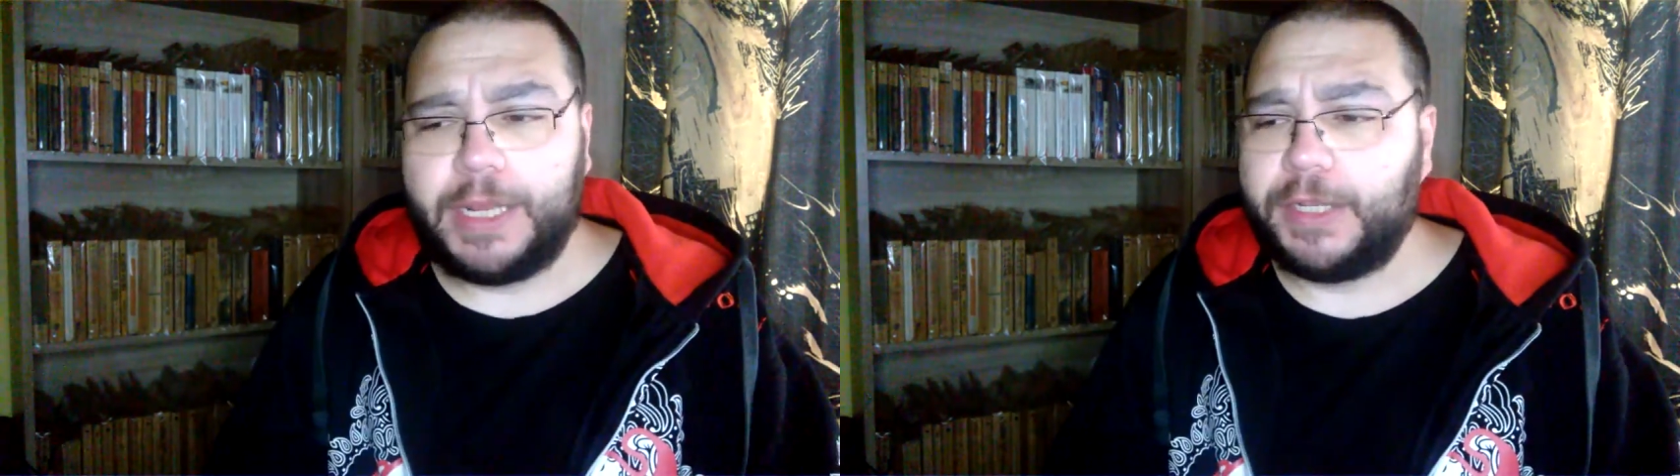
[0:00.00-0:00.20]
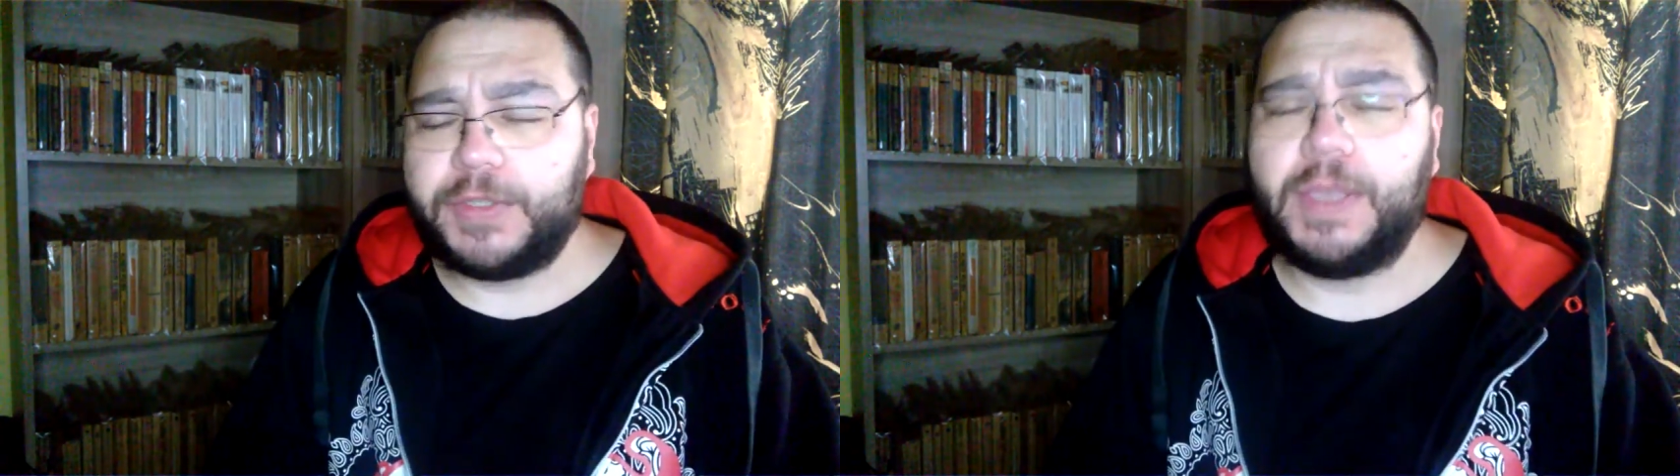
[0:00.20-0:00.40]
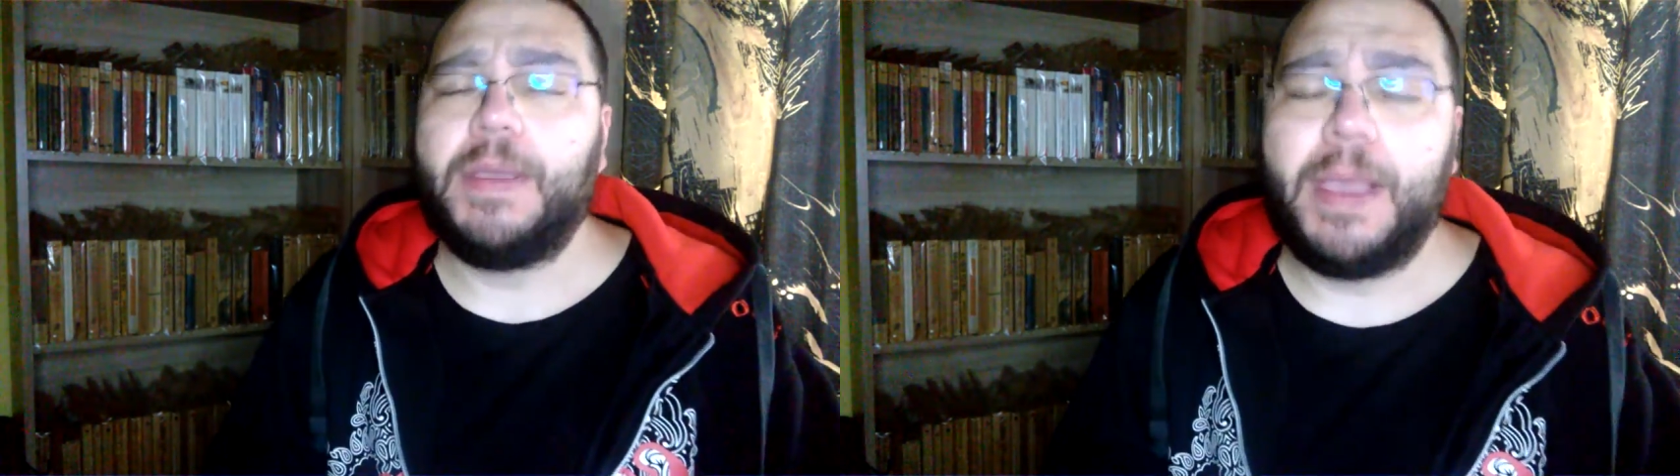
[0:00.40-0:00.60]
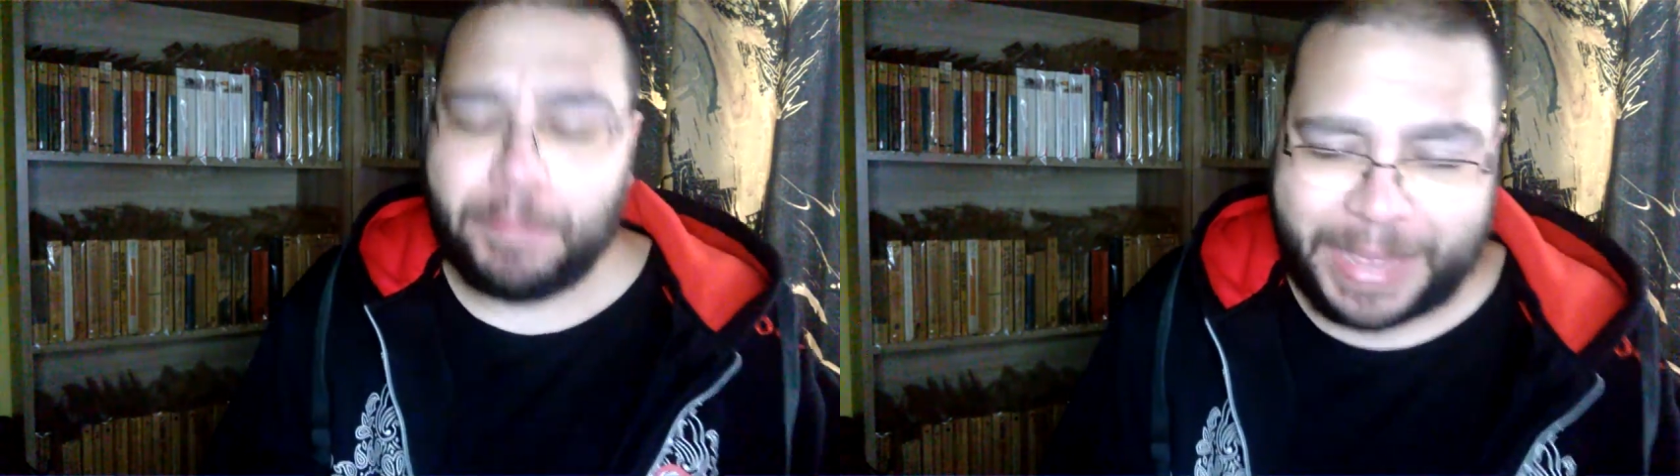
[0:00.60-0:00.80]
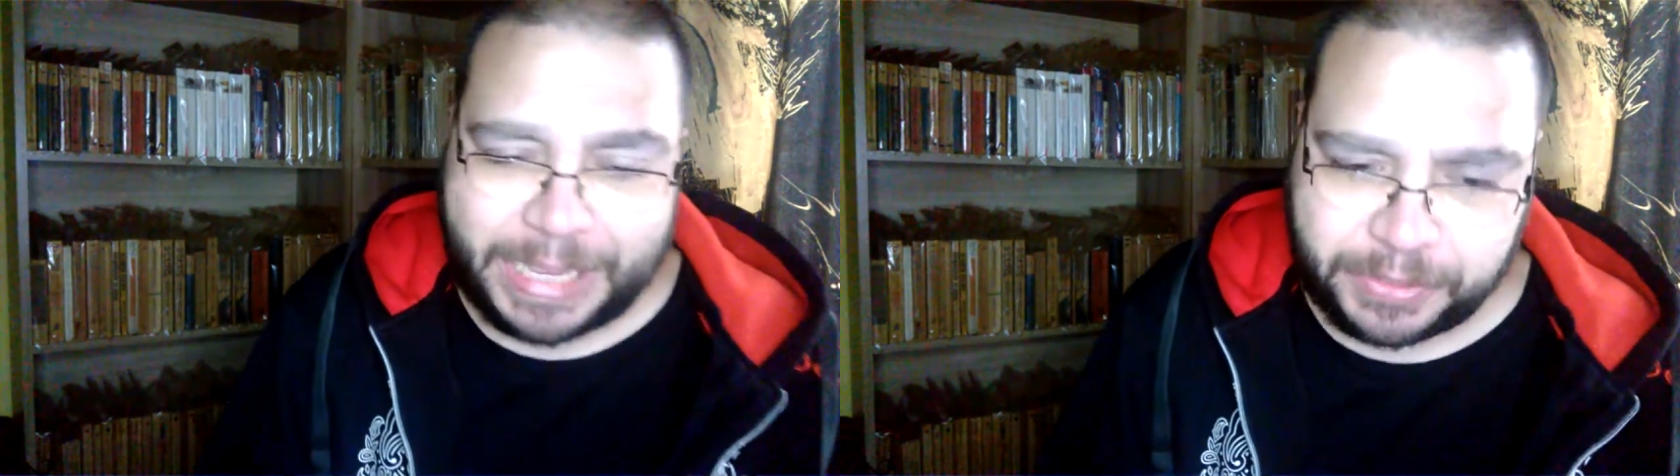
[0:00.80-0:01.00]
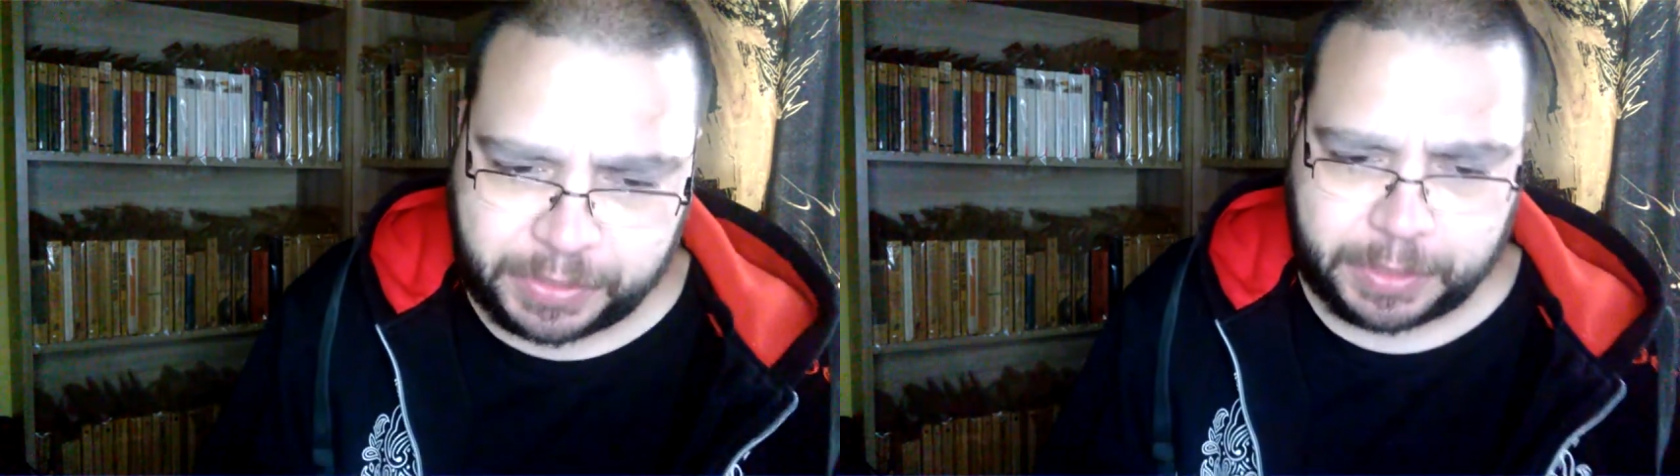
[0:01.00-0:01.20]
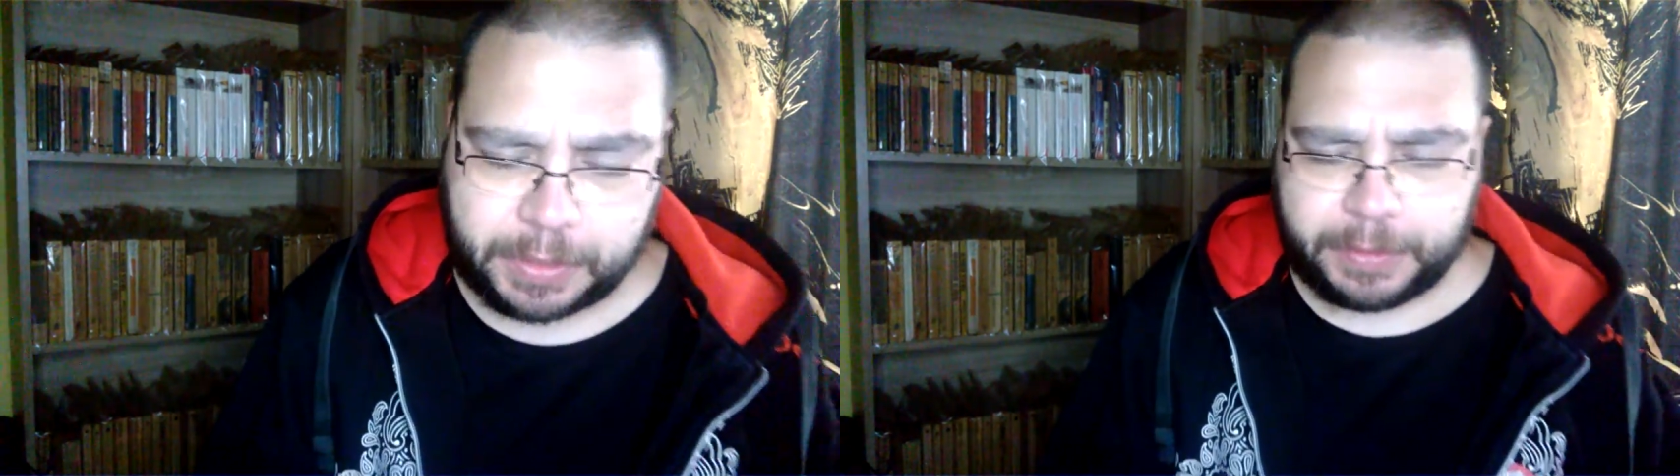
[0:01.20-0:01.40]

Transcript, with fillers: It is amazing.